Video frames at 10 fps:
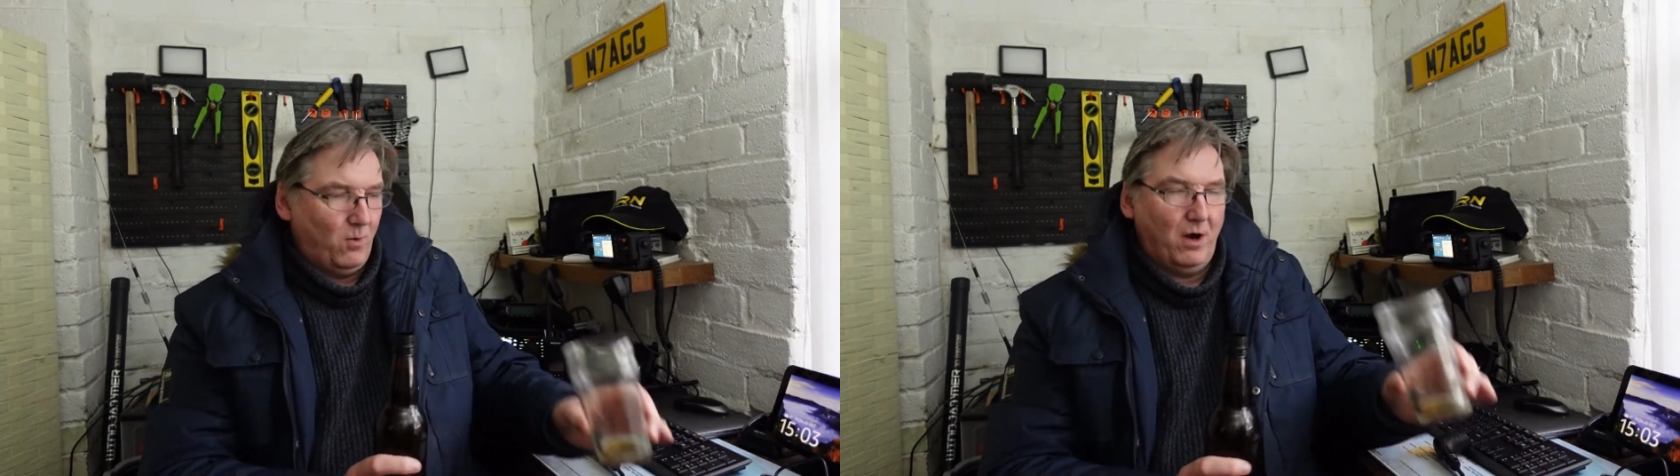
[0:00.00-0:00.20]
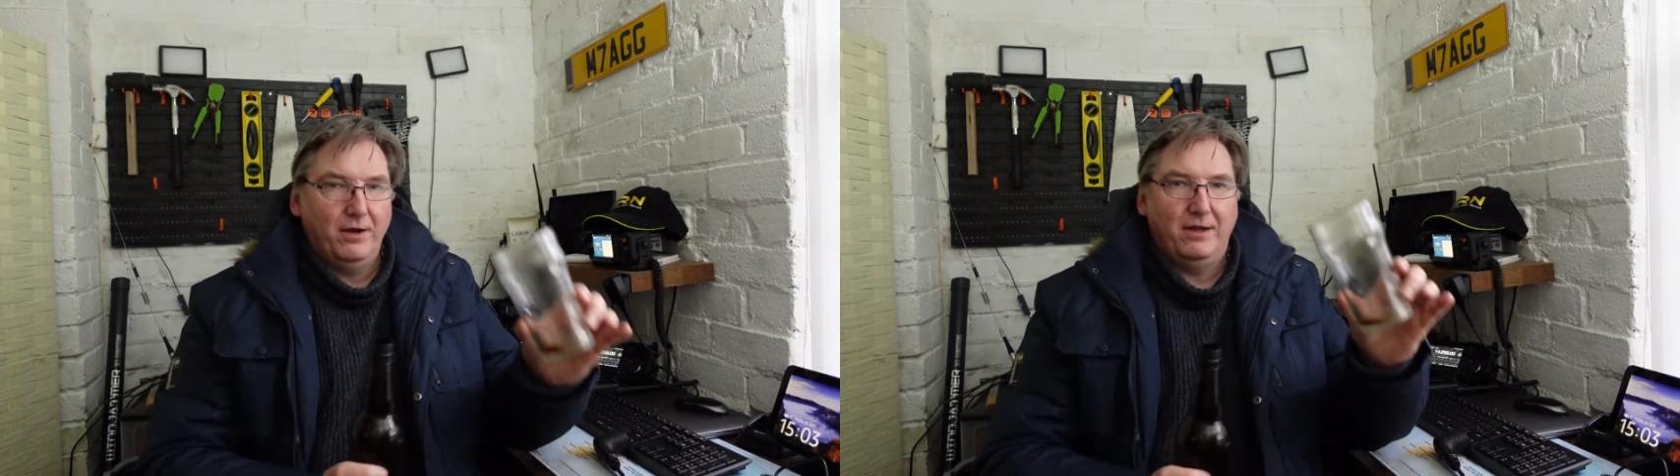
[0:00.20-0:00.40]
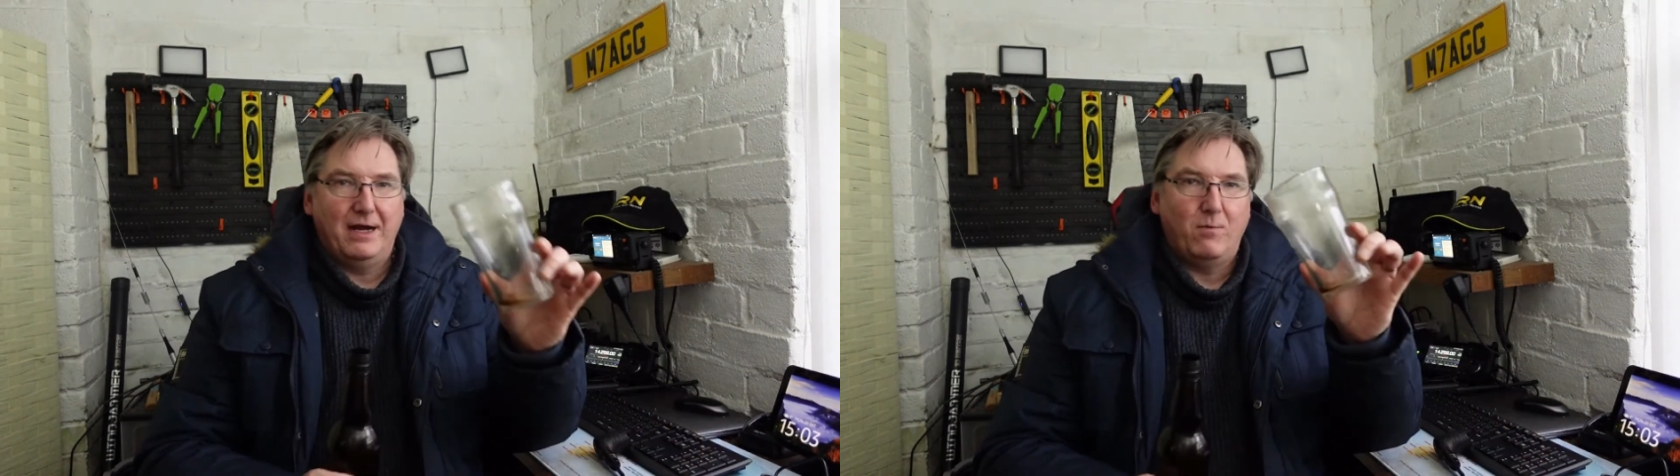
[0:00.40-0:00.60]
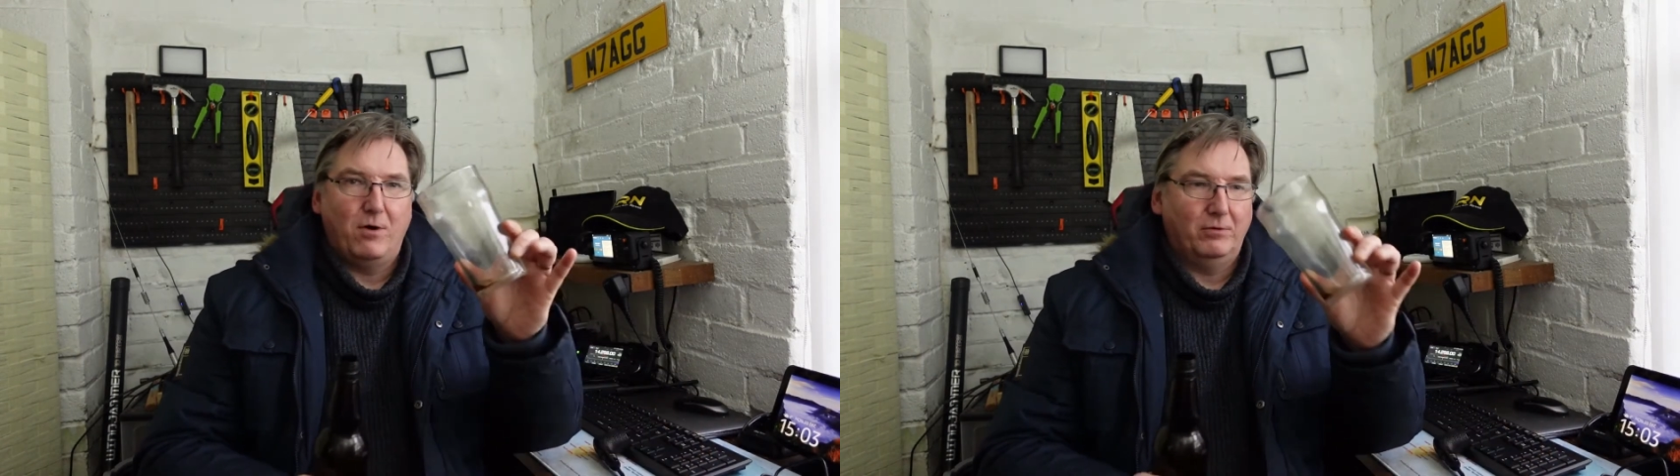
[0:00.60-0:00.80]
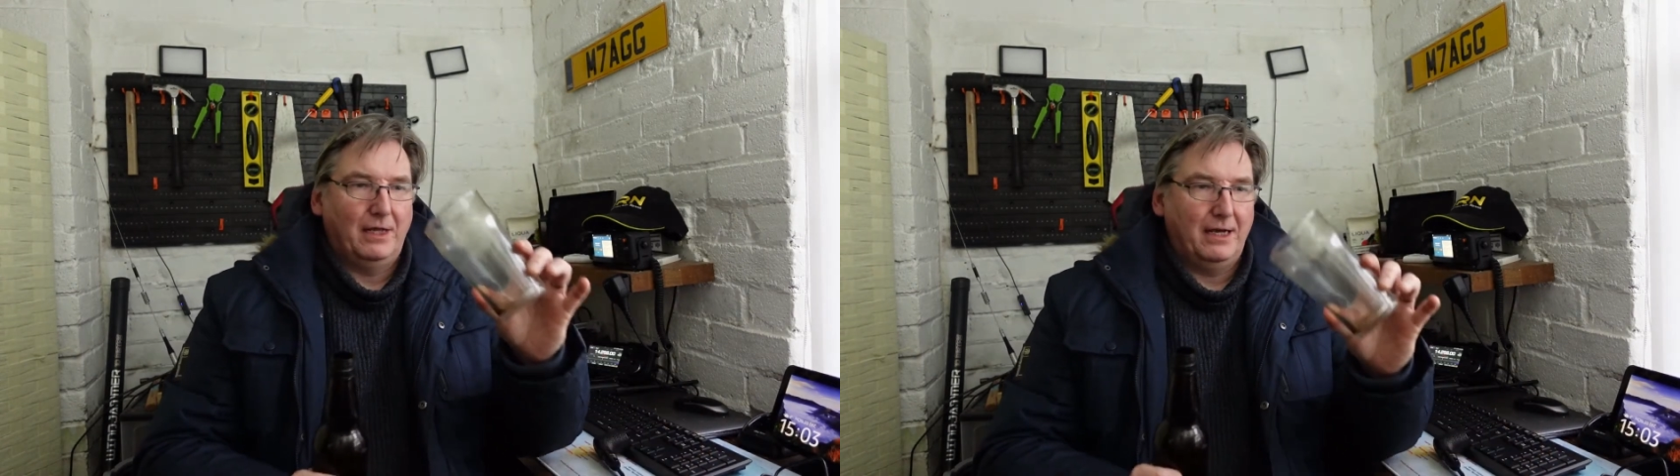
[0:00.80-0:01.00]
one, I
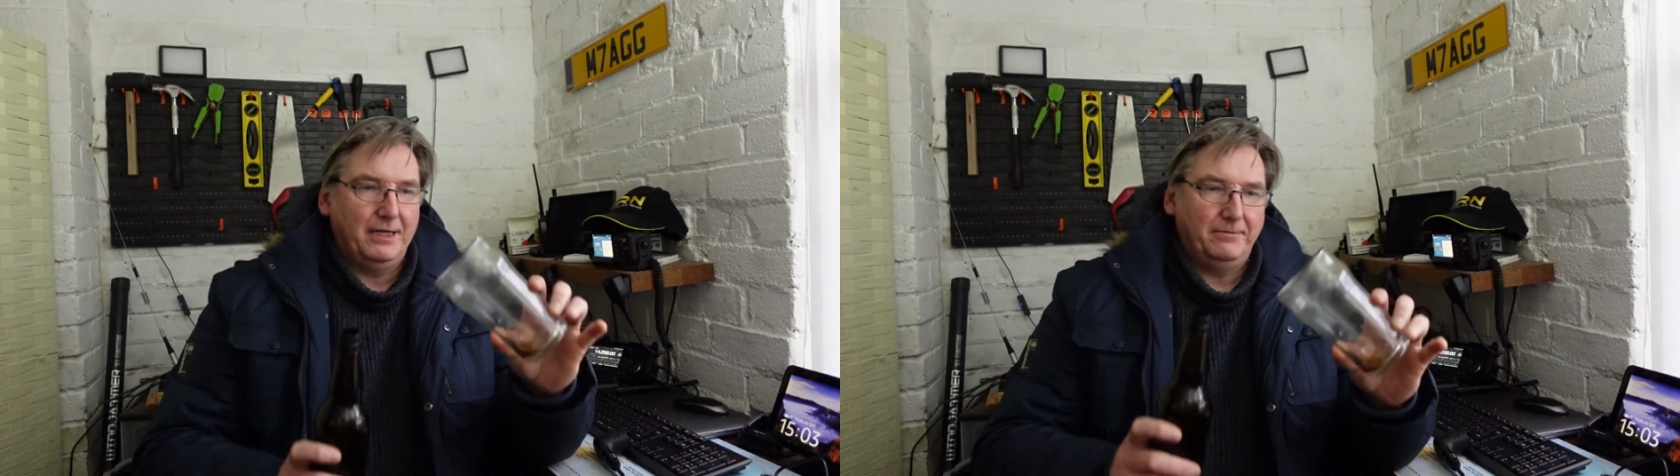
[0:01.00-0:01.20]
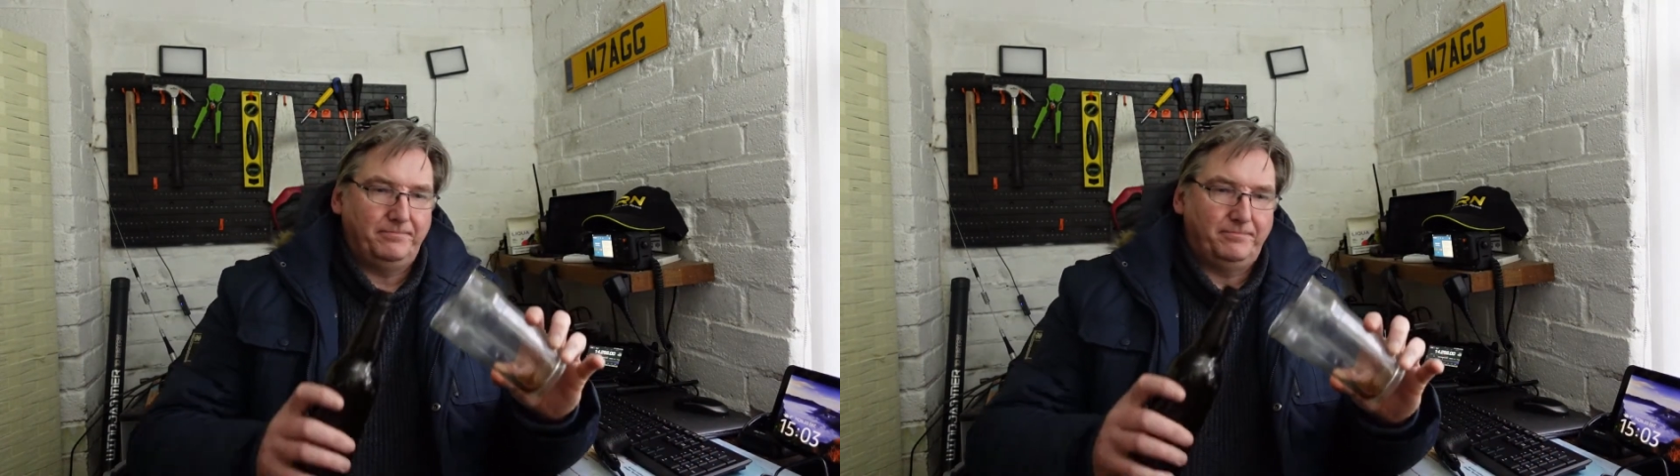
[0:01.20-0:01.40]
won't lie.